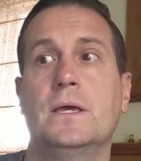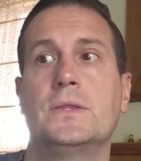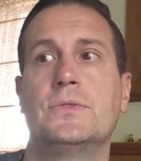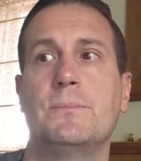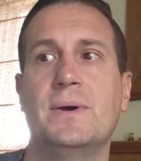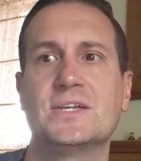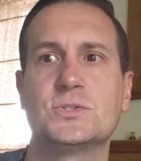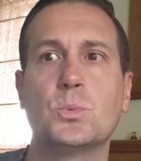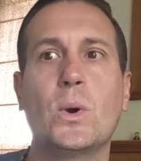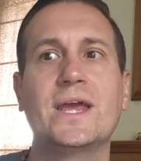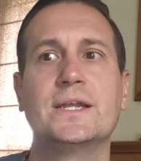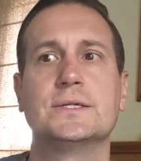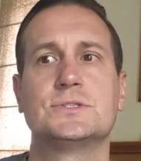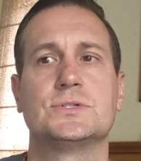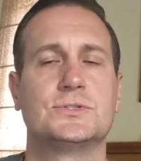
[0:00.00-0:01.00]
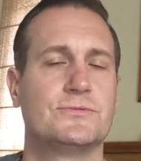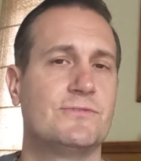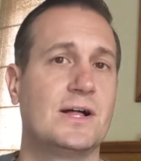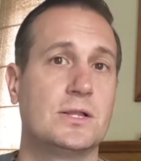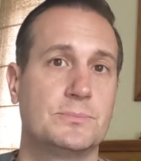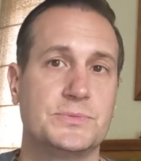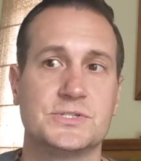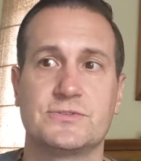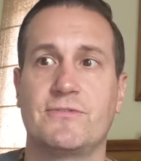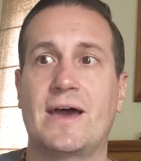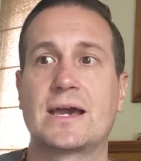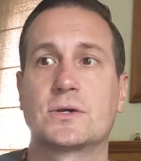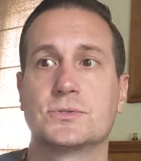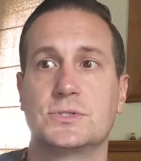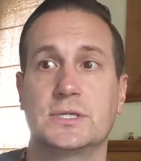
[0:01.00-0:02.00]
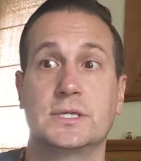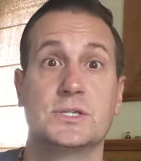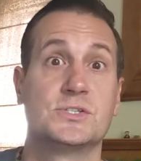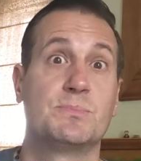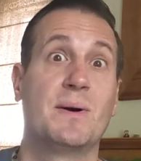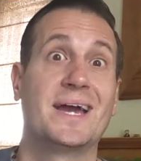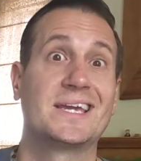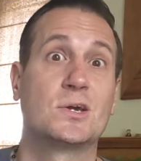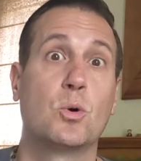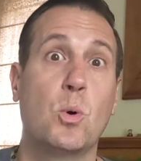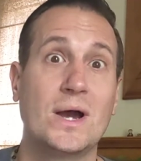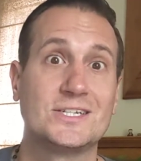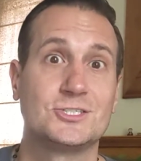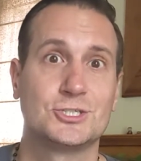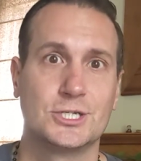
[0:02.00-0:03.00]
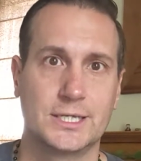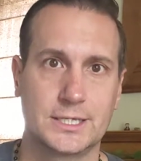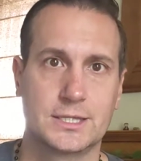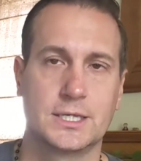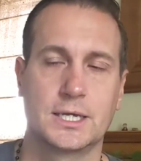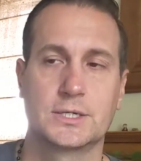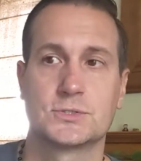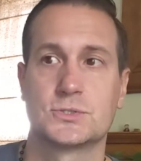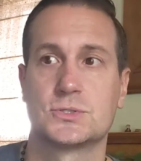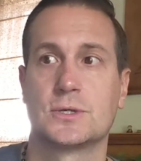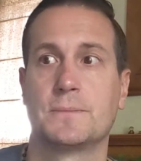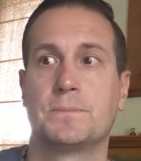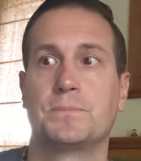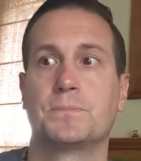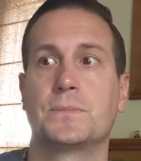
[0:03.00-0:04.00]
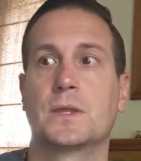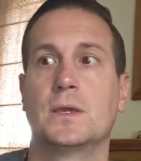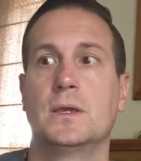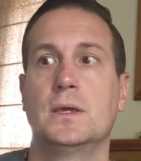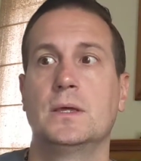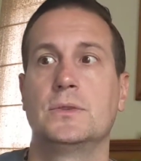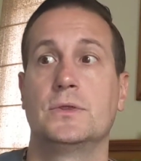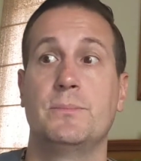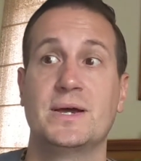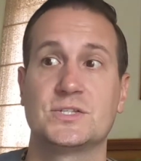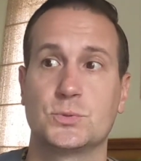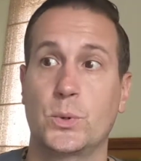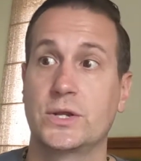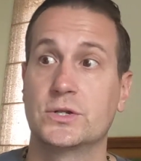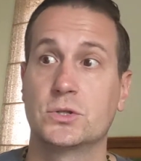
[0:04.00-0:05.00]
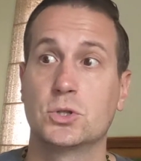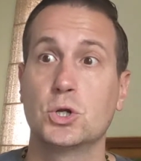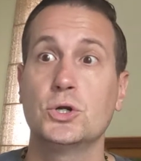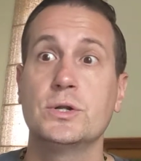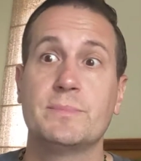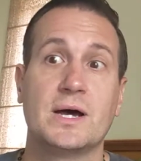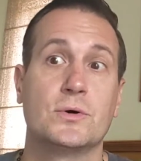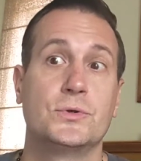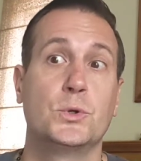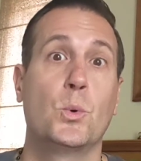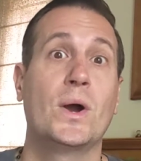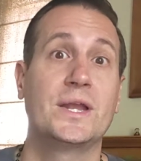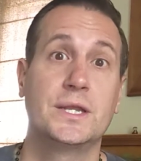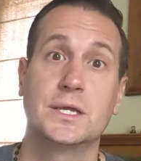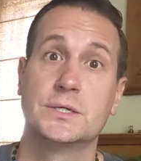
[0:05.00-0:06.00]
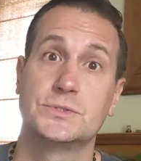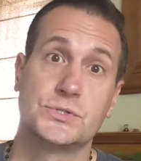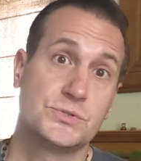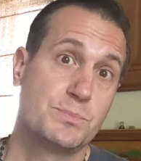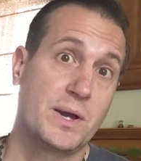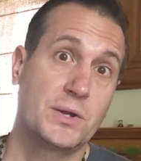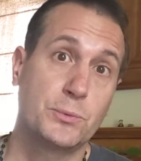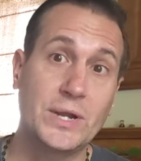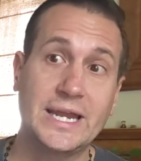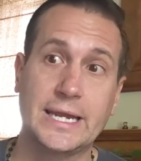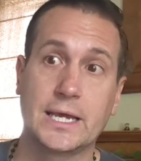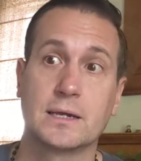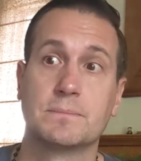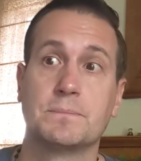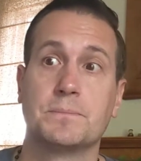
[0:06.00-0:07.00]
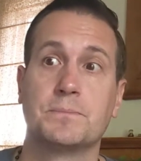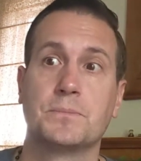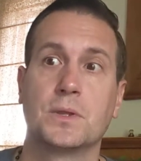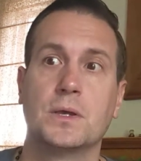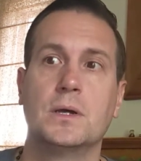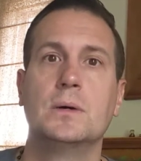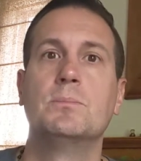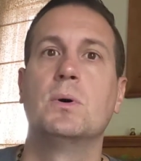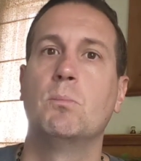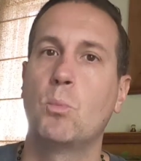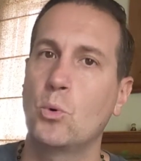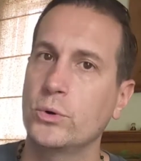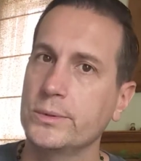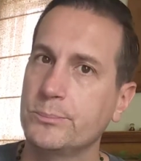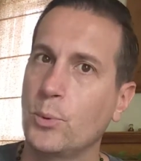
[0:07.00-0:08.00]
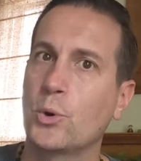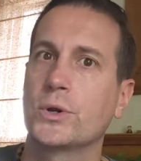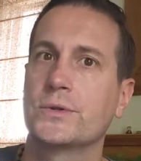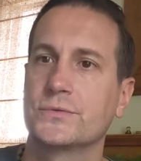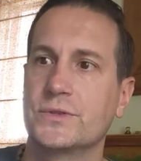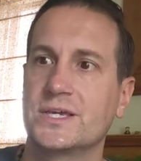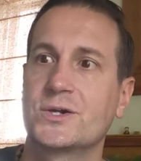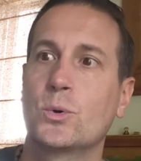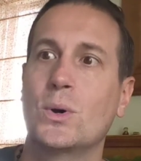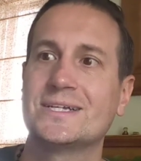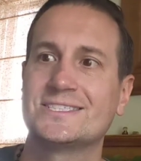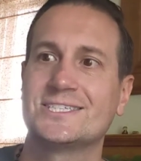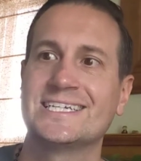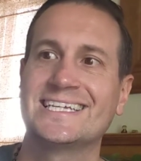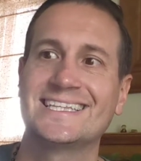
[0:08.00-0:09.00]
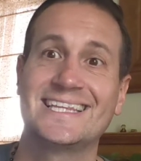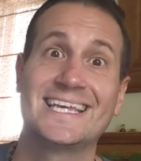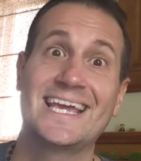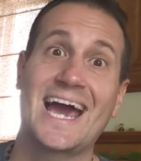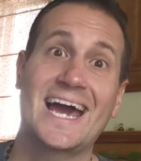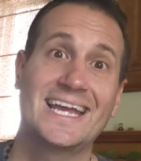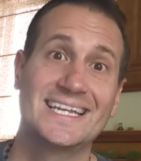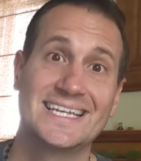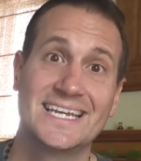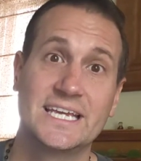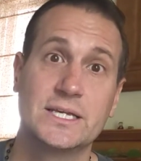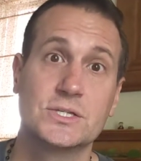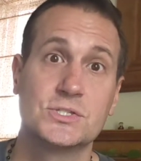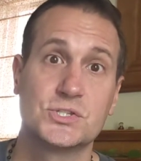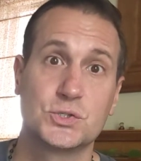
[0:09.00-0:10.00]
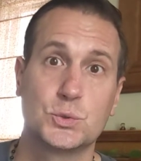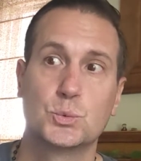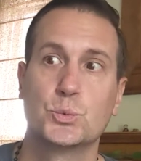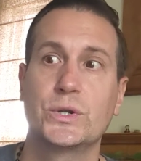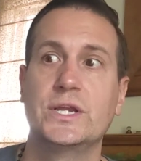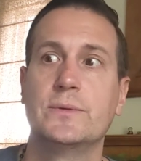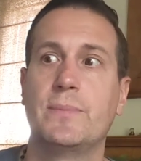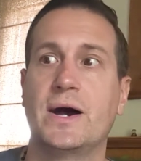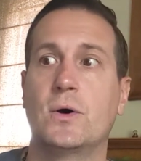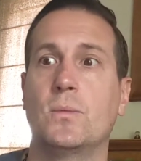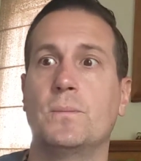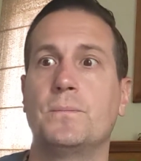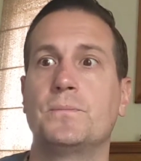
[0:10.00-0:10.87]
The best way to develop this faculty is by questioning things. The best way to learn about new ideas is by reading, but more importantly, questioning the ideas you read about.